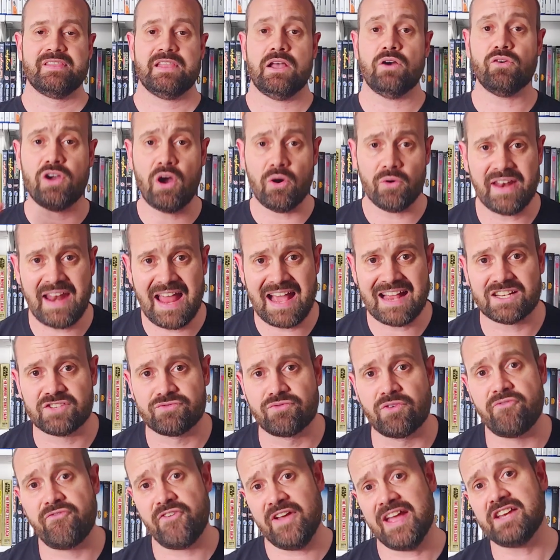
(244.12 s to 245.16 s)
Now, Golden Axe
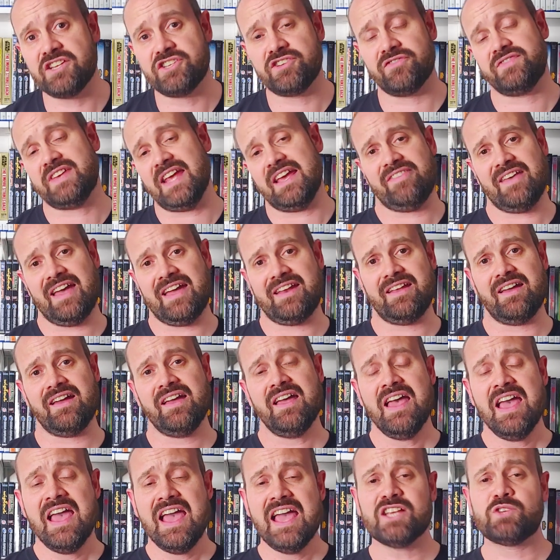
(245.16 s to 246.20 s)
Revenge of Death Adder
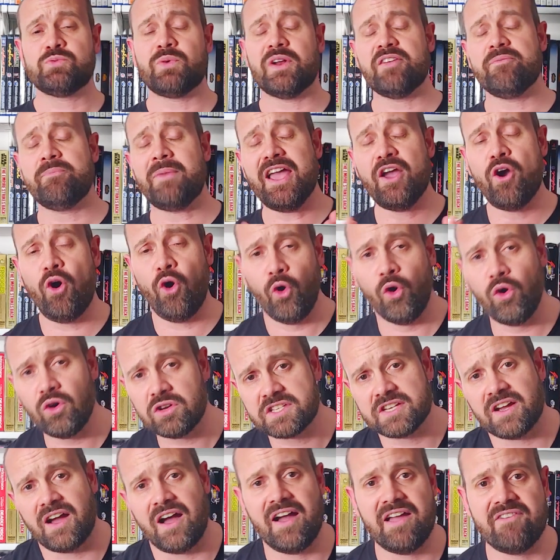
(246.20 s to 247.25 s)
is one of my
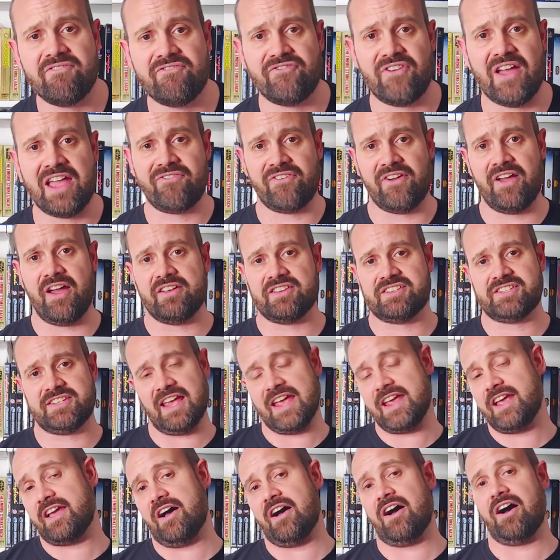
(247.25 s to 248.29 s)
all-time favourite
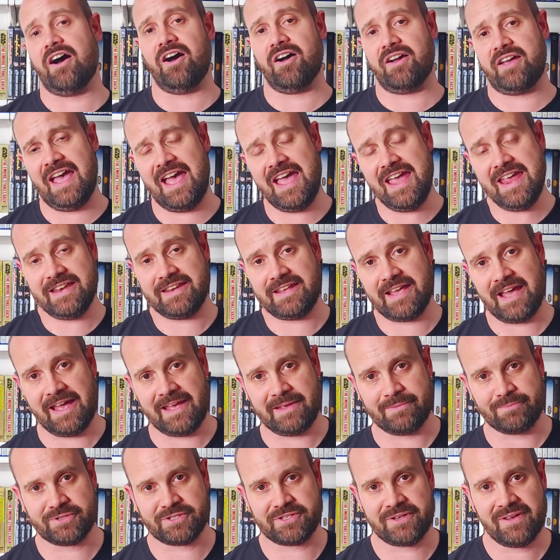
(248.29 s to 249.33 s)
Sega arcade
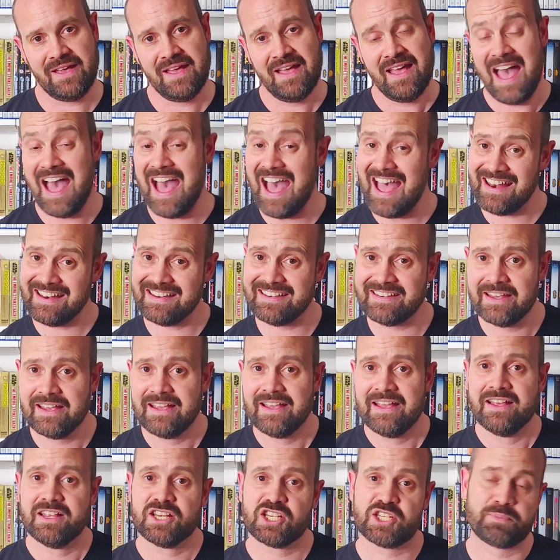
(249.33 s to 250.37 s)
games, and
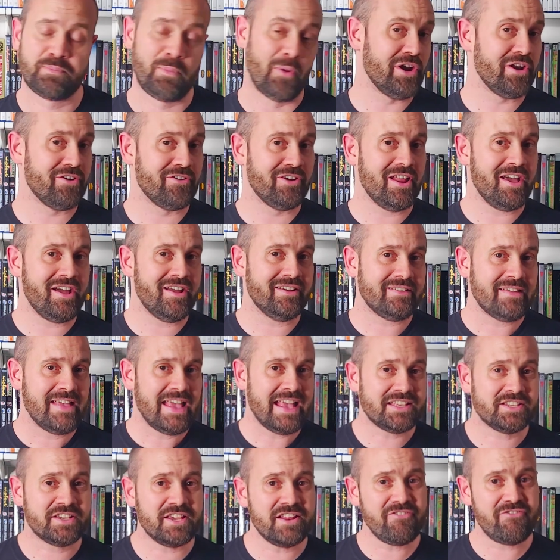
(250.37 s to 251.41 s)
spoiler alert,
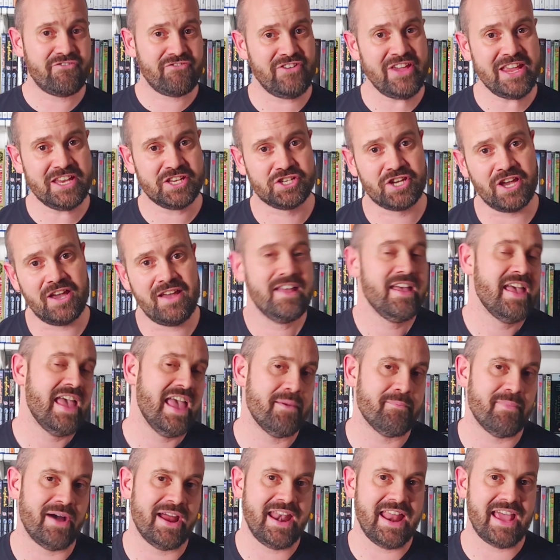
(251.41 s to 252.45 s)
it's going to feature
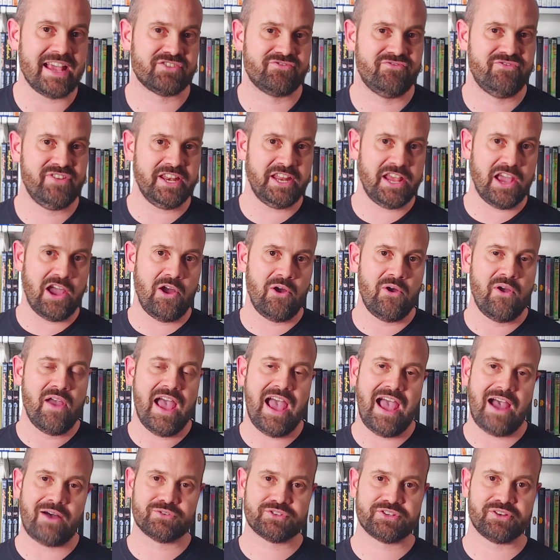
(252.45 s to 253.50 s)
in my next video
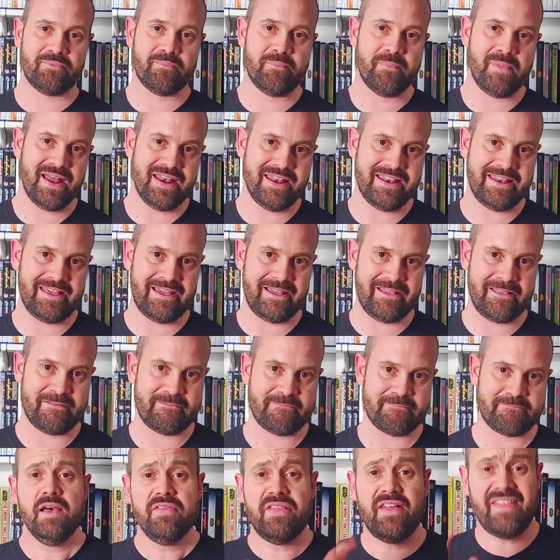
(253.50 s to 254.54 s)
out on Monday.
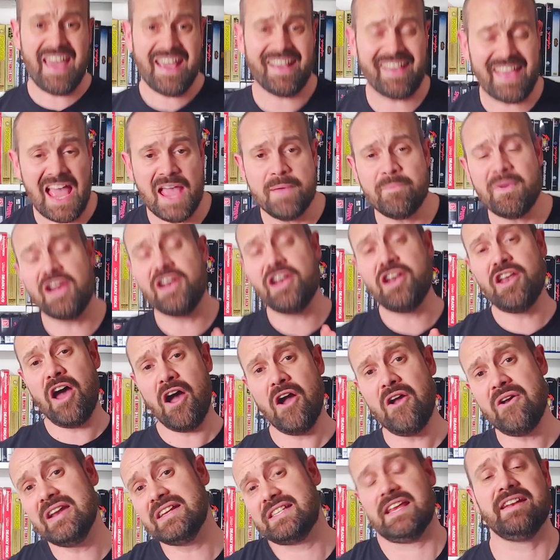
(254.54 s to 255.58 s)
Now, that game
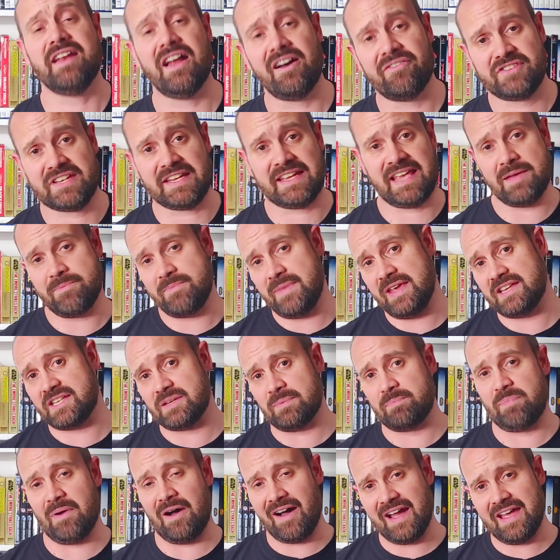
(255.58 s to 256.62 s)
alone is enough to get me to
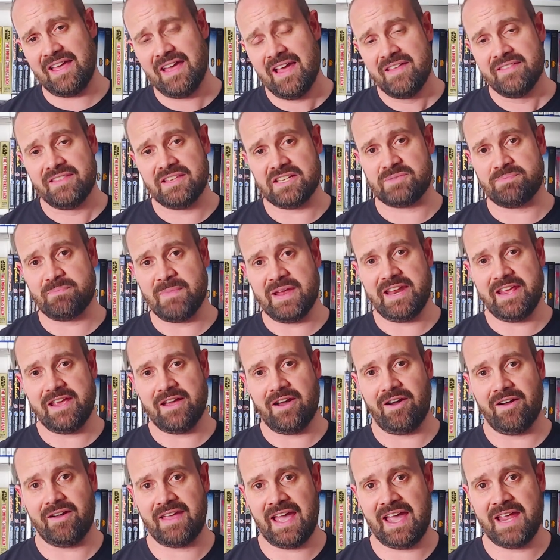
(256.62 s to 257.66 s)
buy this mini
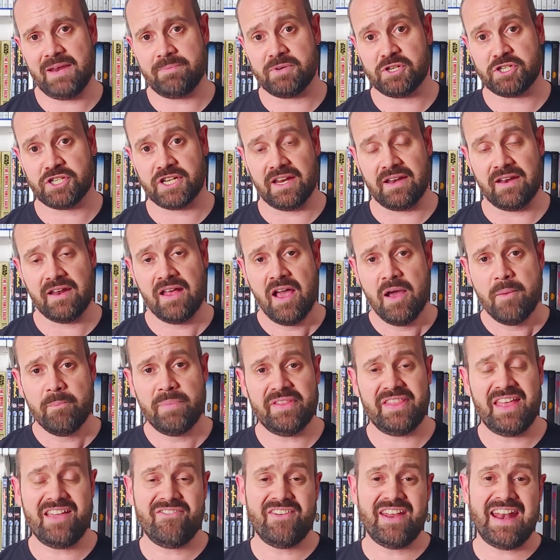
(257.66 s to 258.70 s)
arcade machine, but
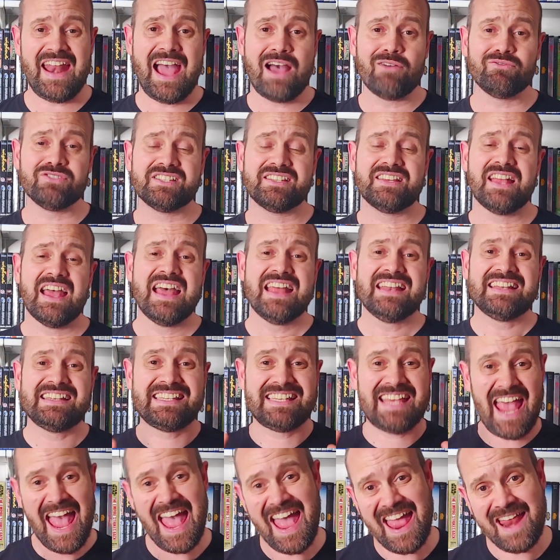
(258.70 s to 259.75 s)
they've announced
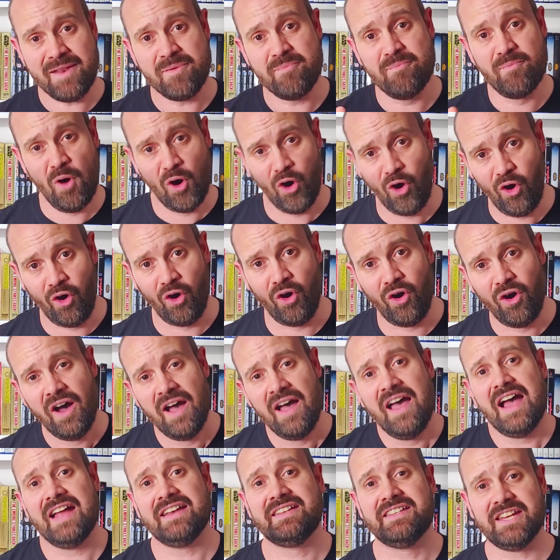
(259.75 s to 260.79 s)
10 more
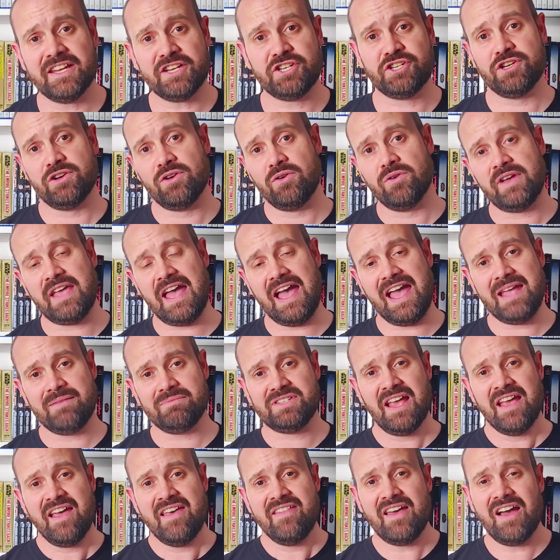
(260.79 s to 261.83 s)
additional games
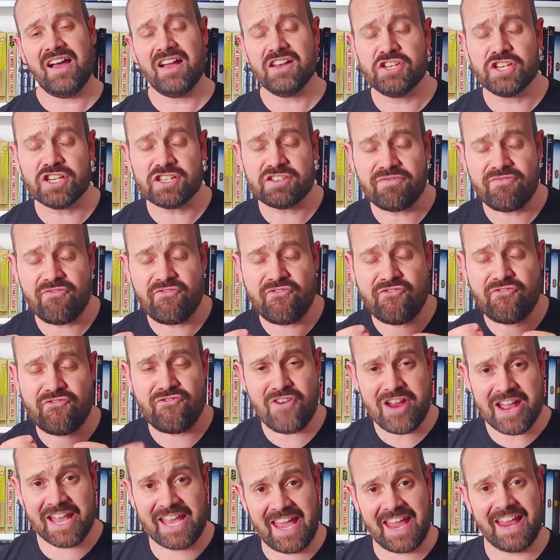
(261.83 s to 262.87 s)
that are just
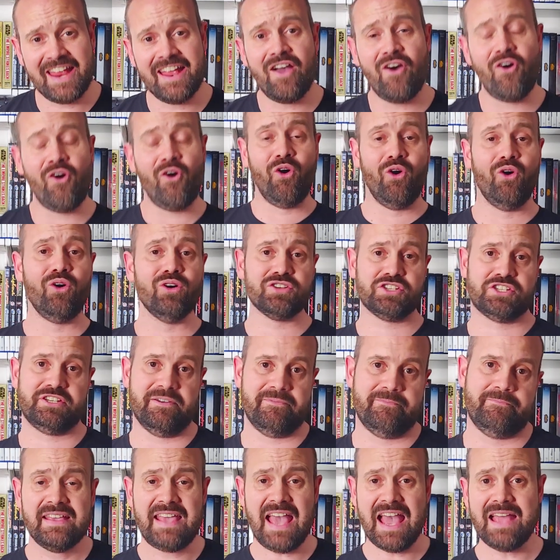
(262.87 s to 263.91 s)
freaking awesome.
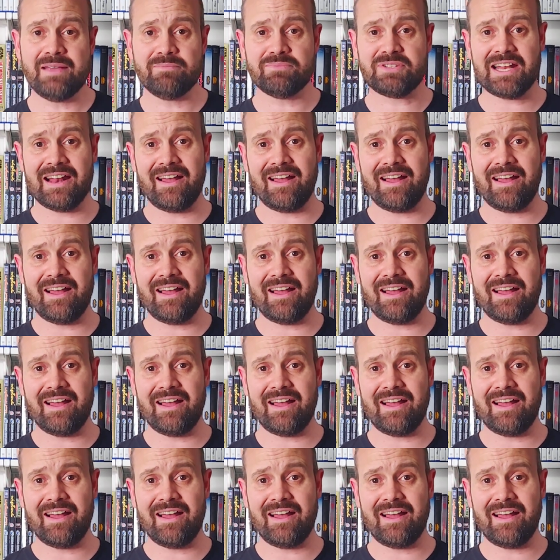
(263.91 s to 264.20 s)
Games